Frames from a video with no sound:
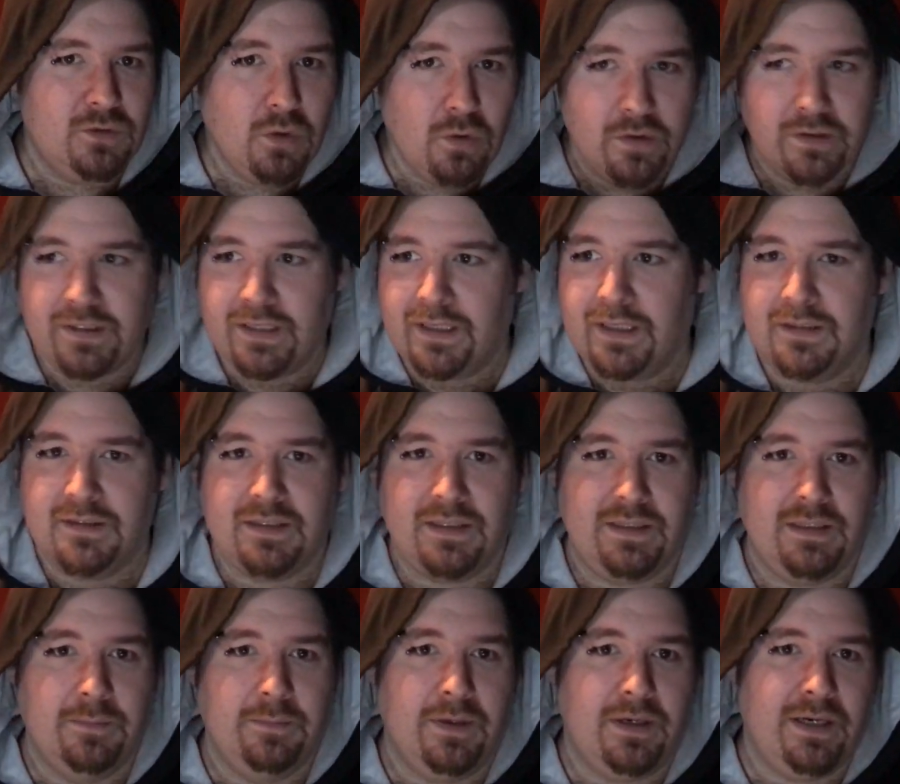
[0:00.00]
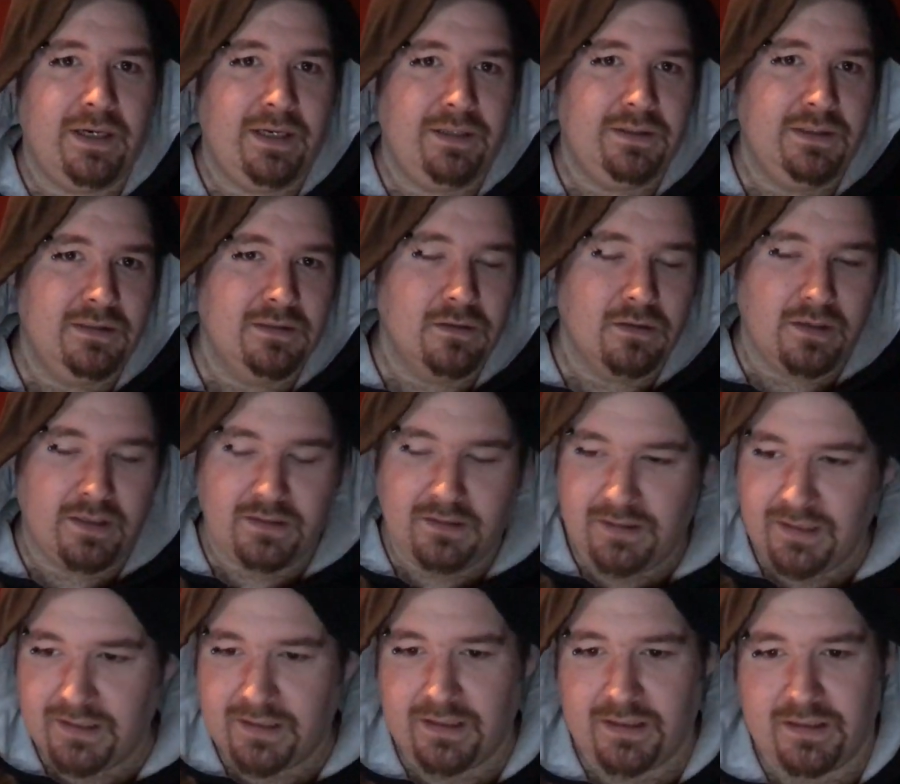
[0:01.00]
tour tickets that you buy at these little
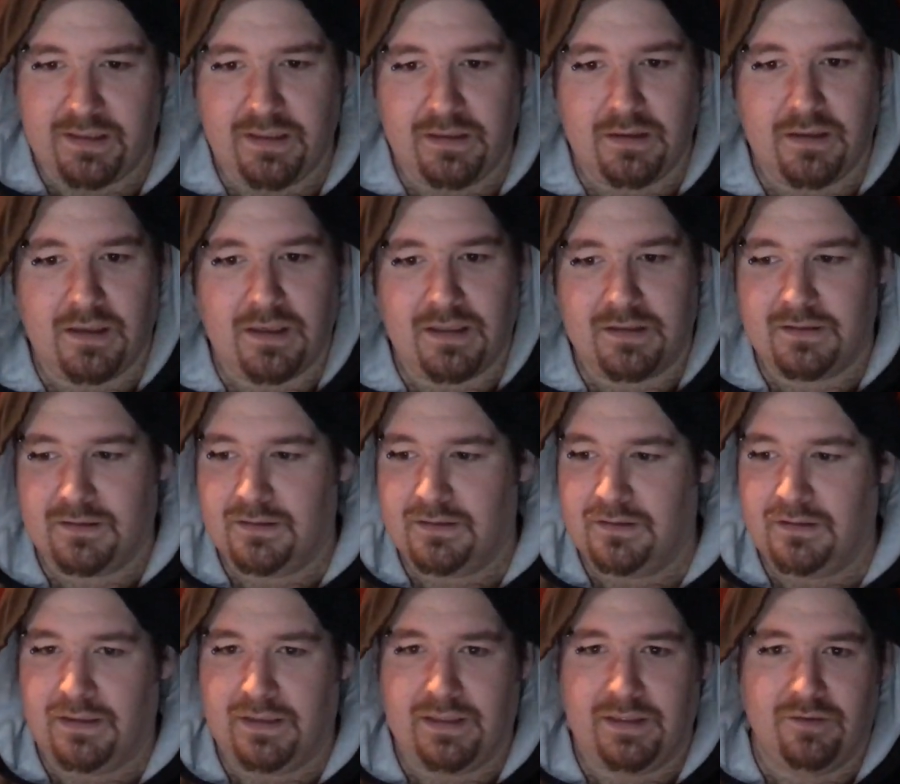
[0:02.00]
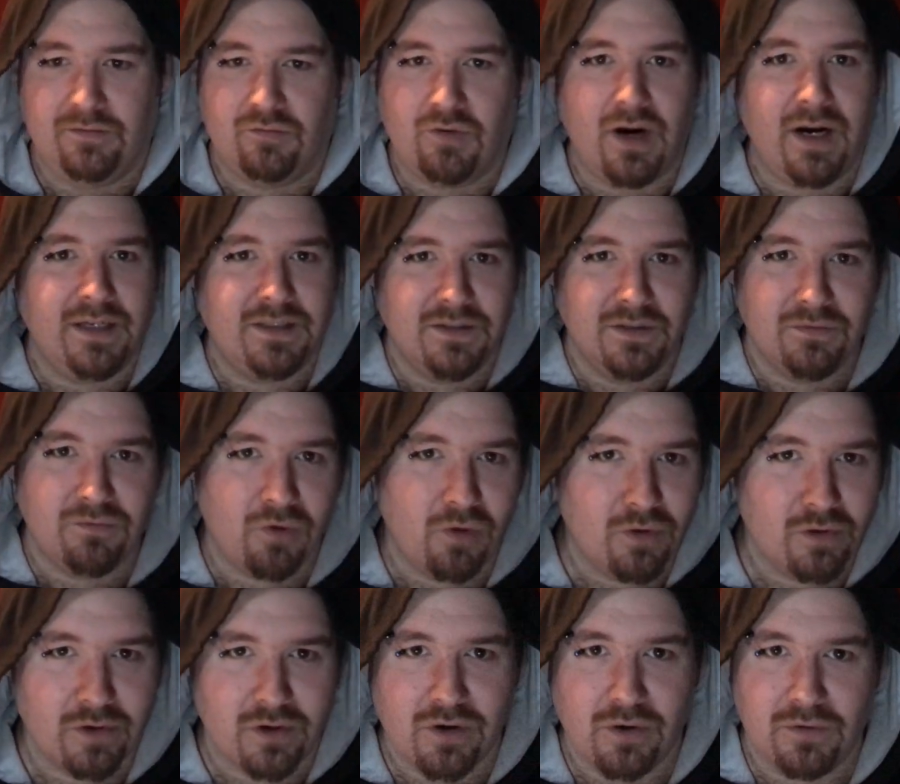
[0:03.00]
ticket kiosks, rides on
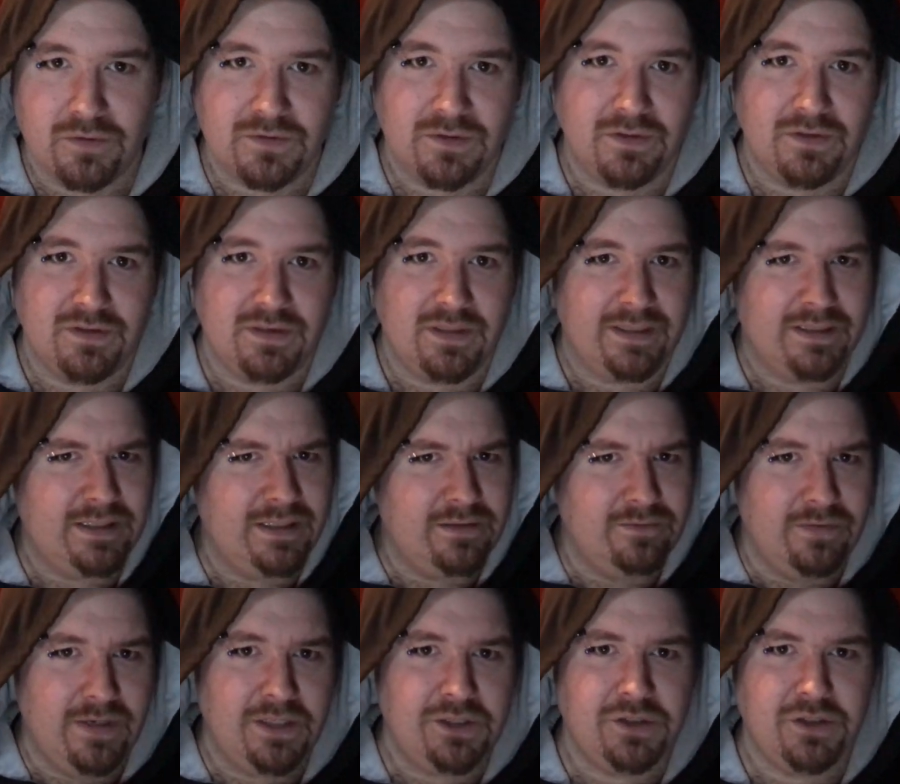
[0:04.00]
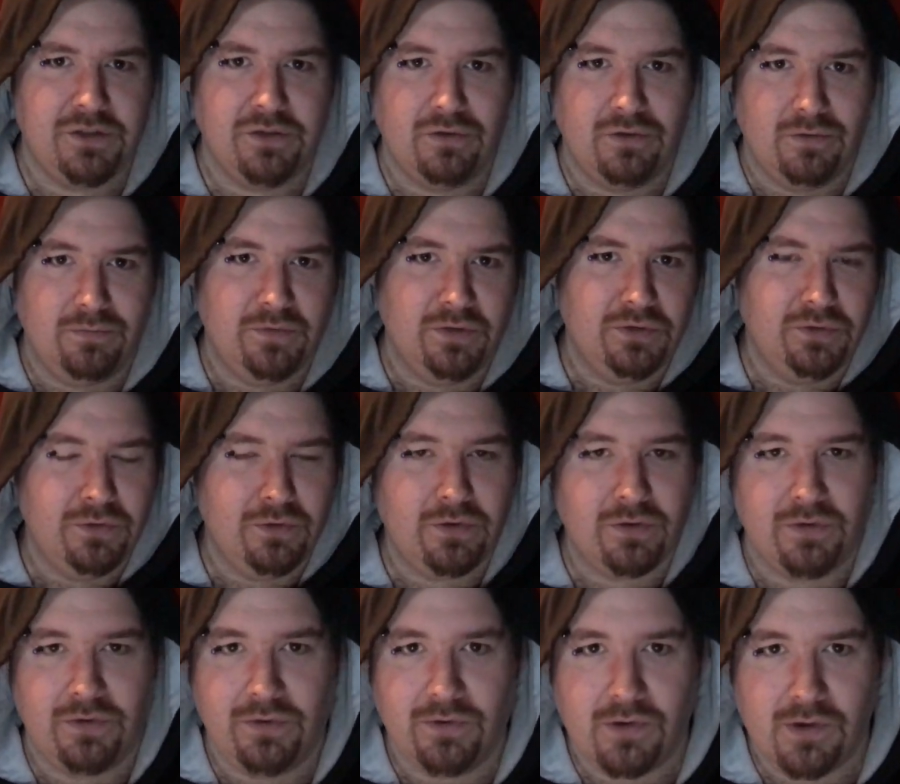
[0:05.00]
roller coasters like the Adventure Dome, the New
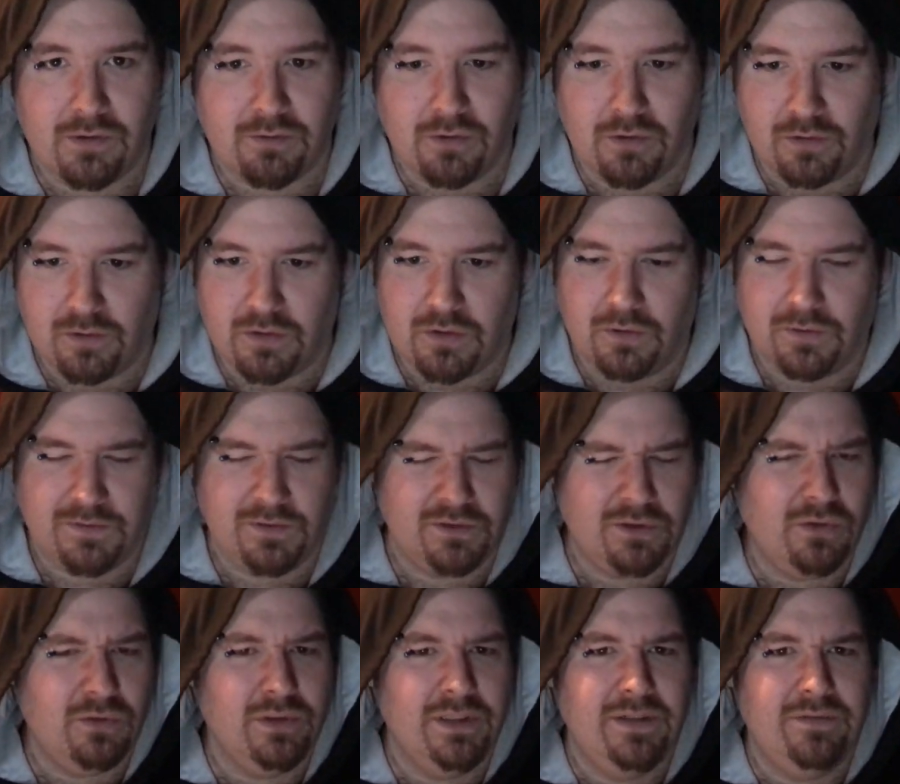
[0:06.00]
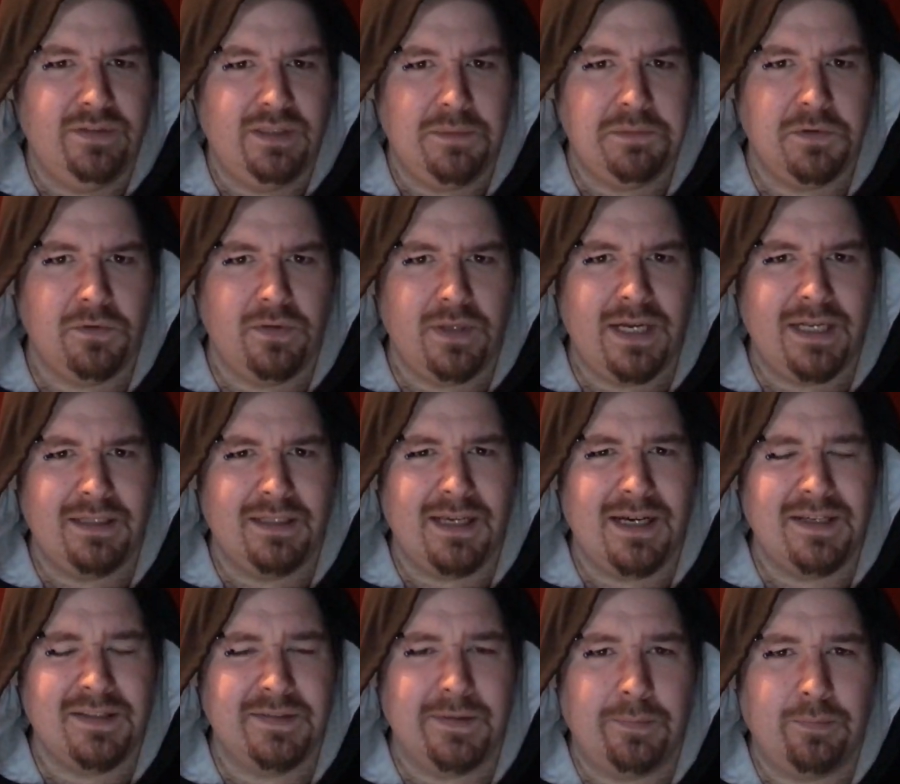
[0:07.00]
York roller coaster. Don't leave tips for that,
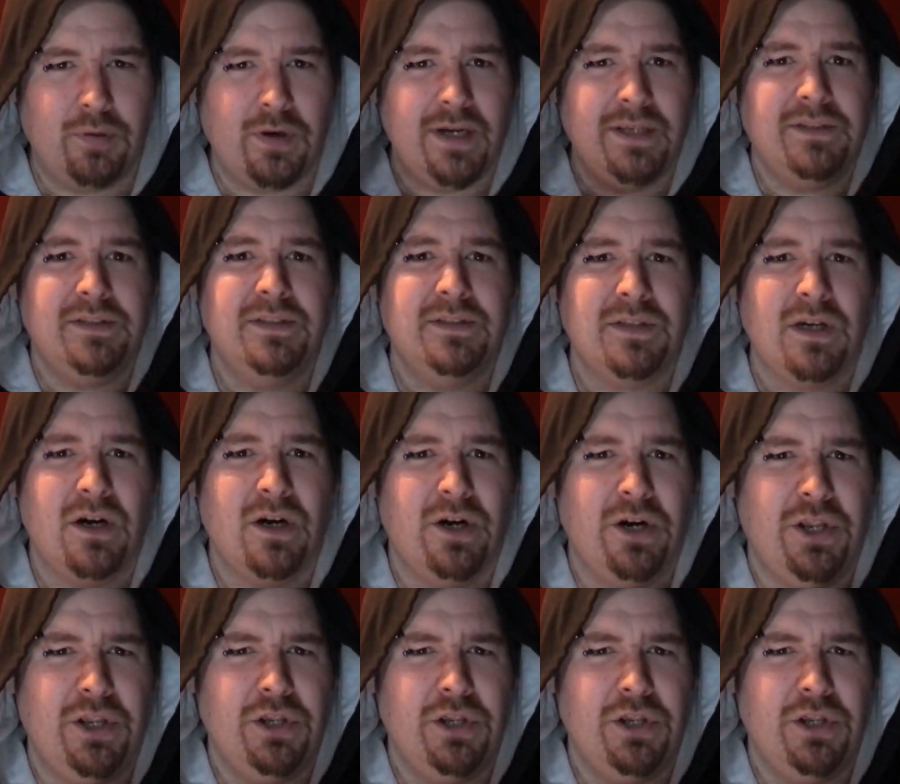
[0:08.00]
guys. Their prices are